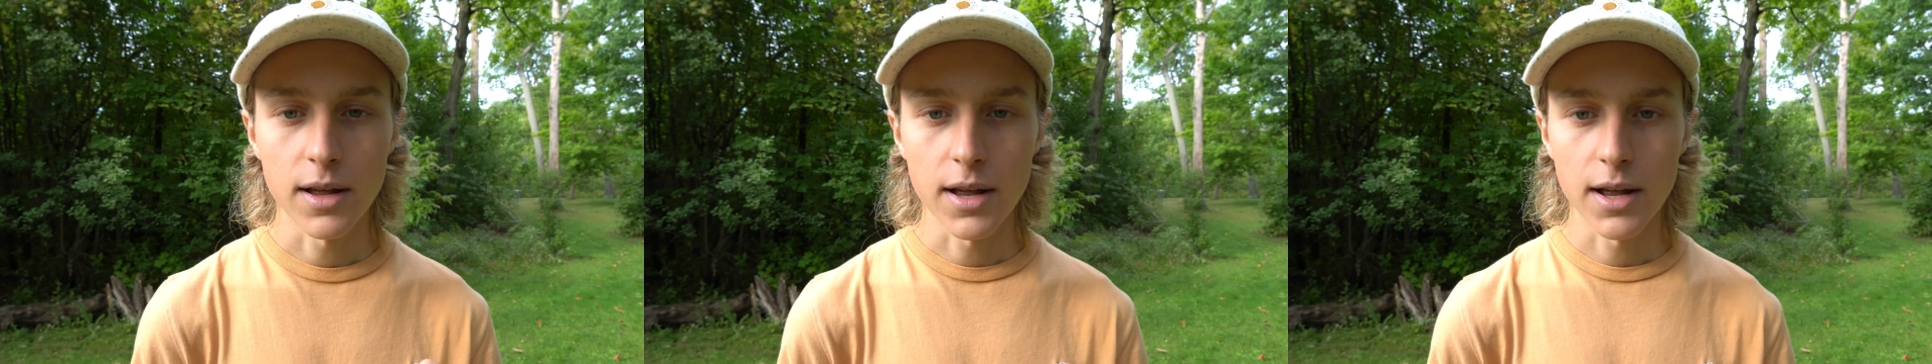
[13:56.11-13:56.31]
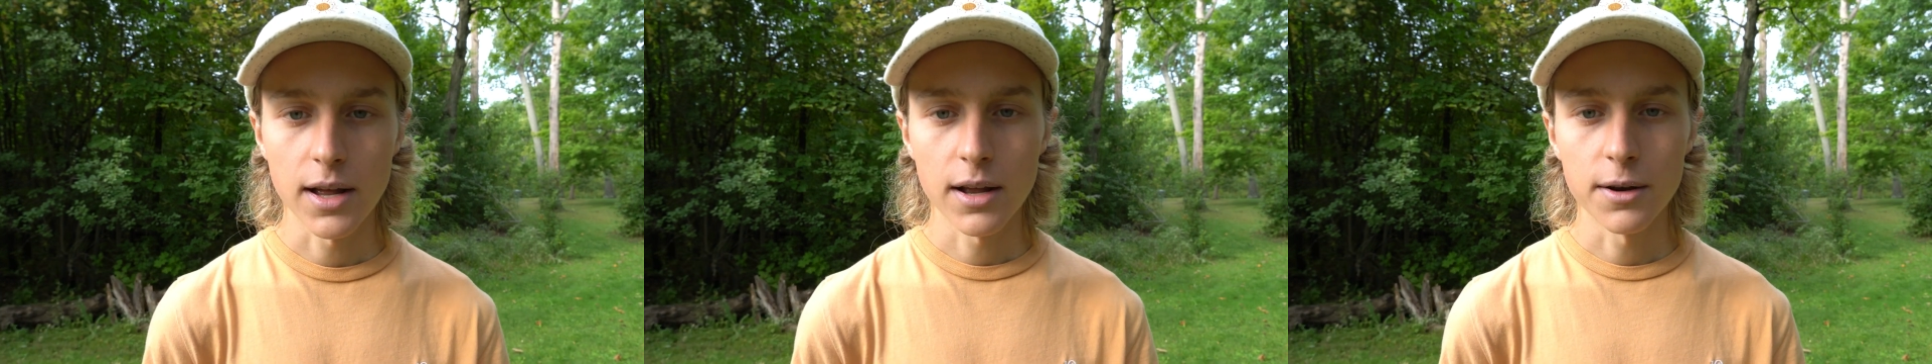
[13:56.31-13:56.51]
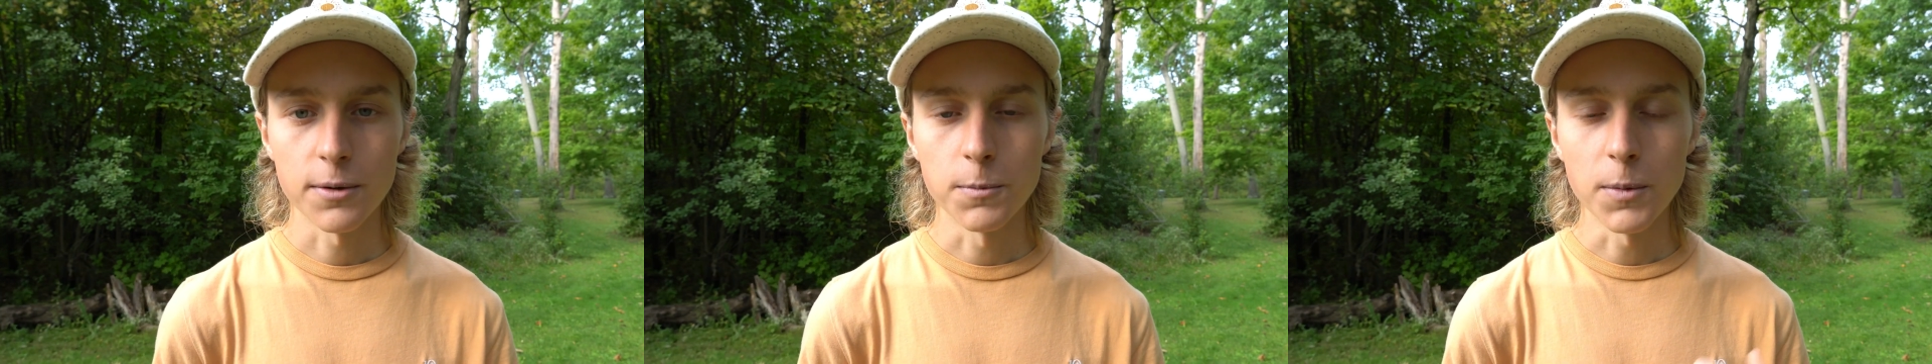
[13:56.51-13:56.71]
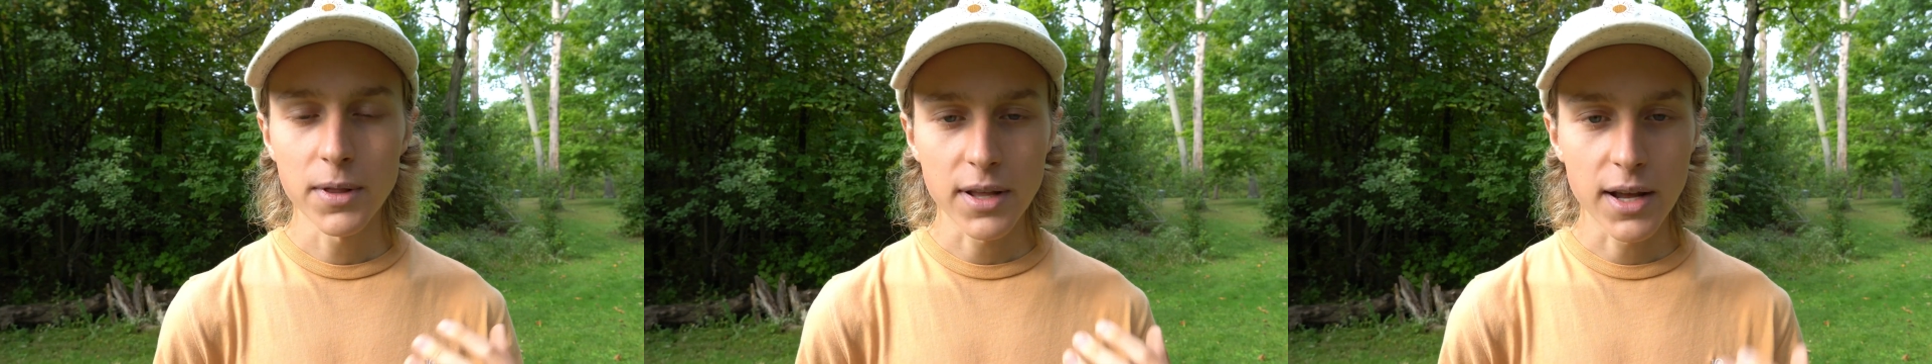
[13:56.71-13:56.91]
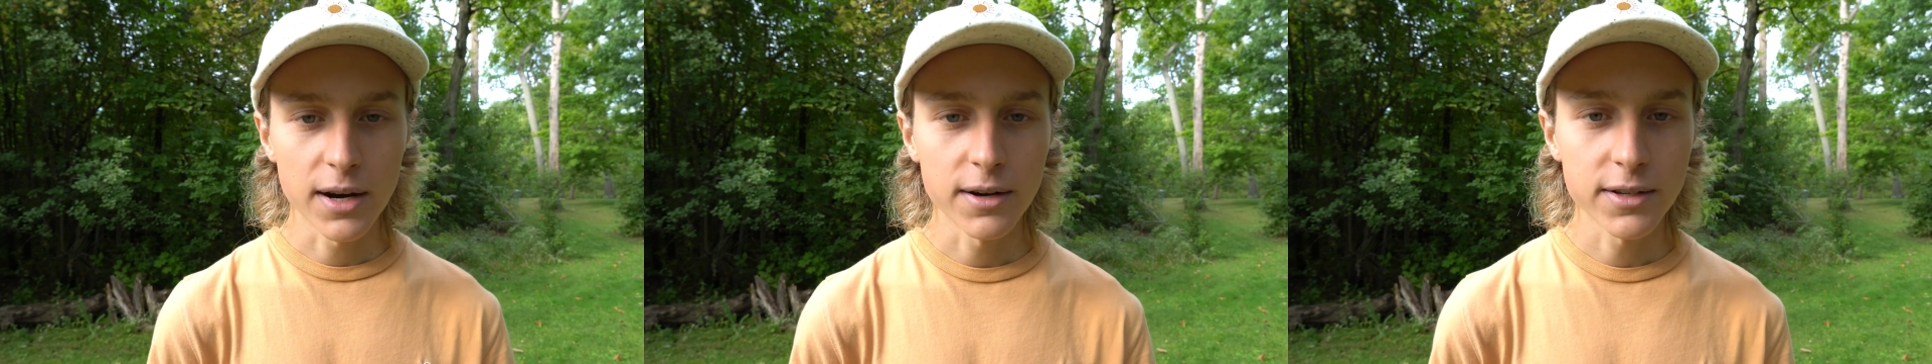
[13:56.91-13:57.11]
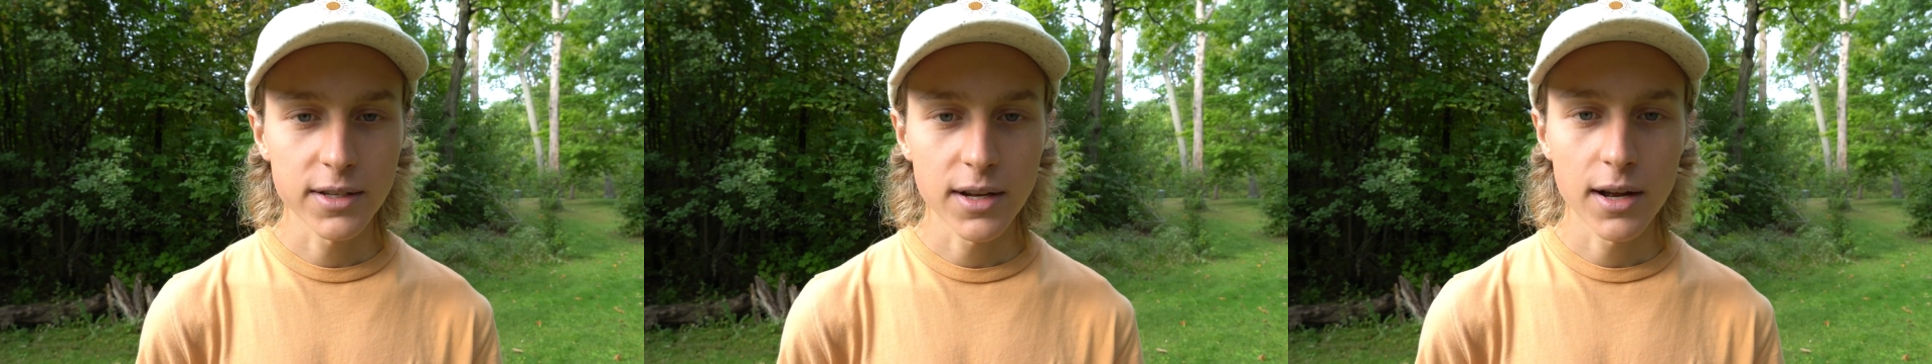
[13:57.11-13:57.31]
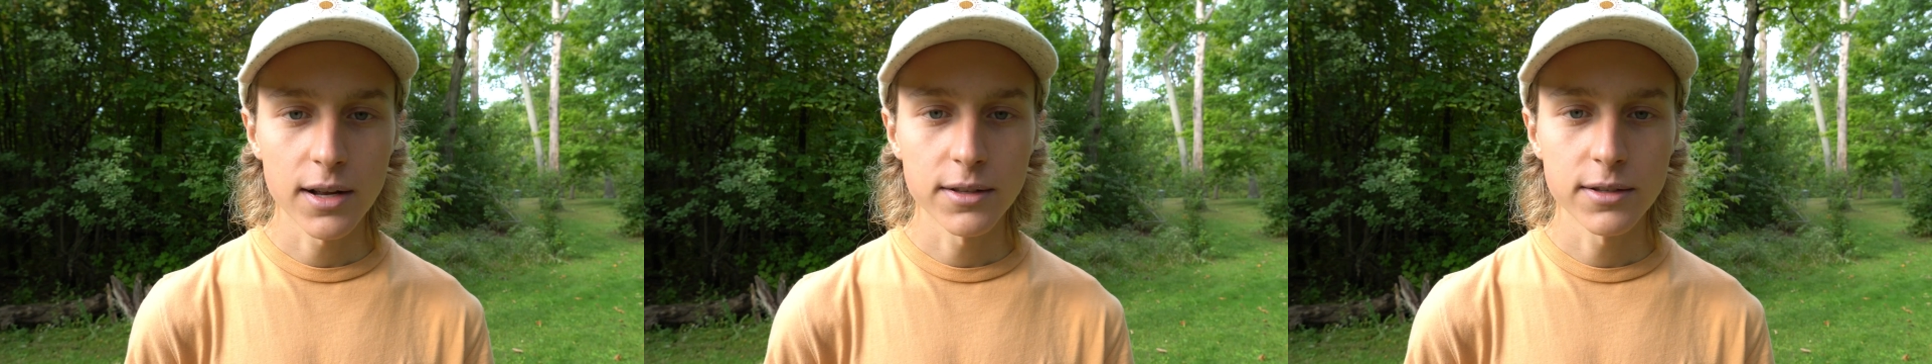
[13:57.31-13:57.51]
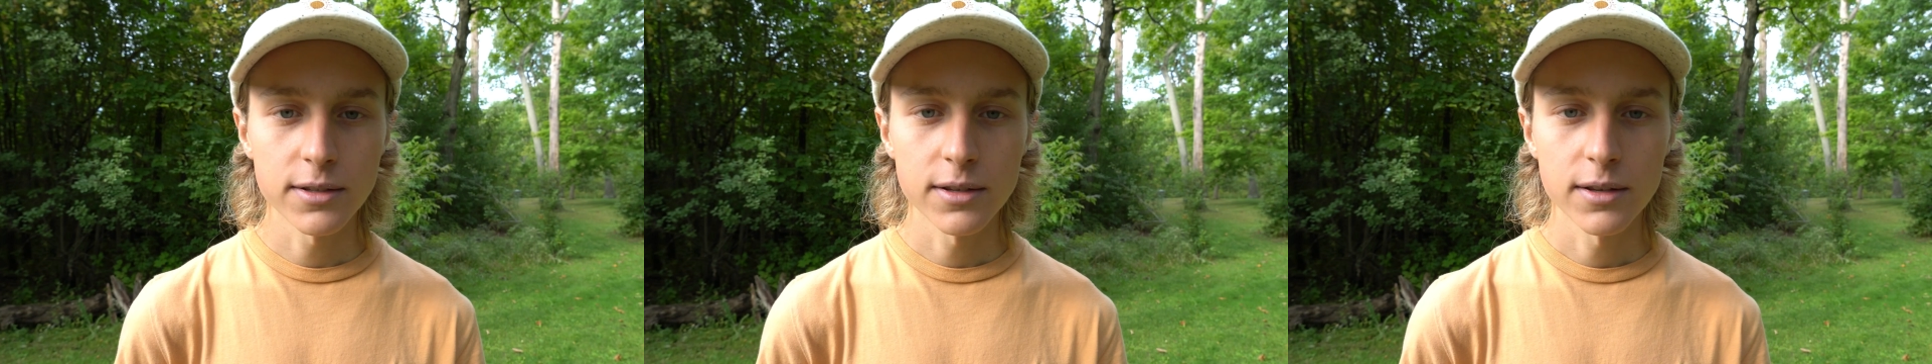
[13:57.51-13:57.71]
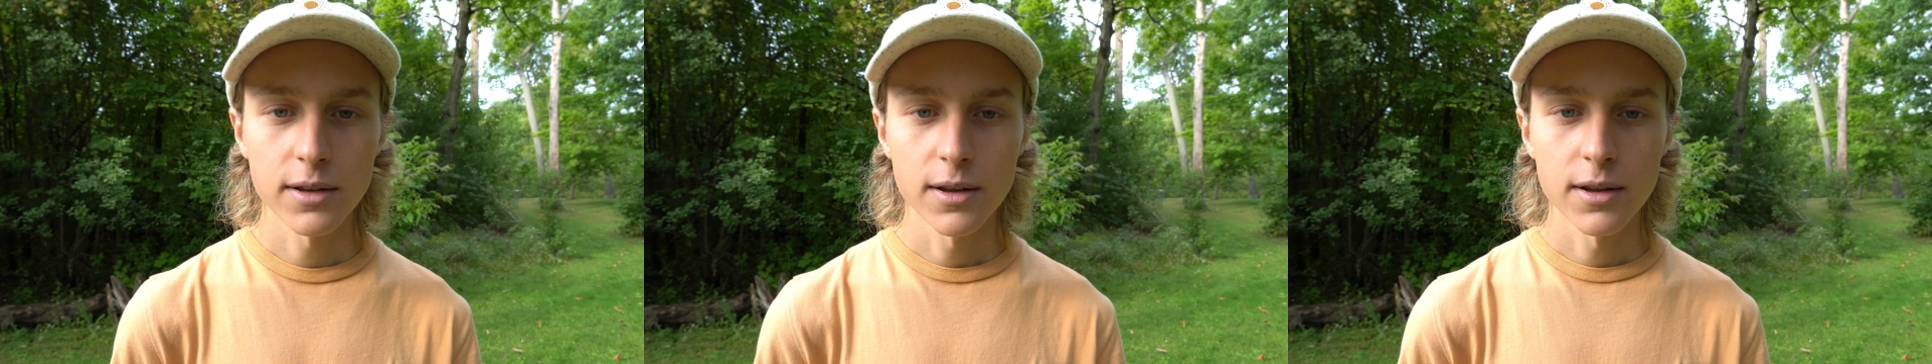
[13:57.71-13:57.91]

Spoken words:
And with air signs,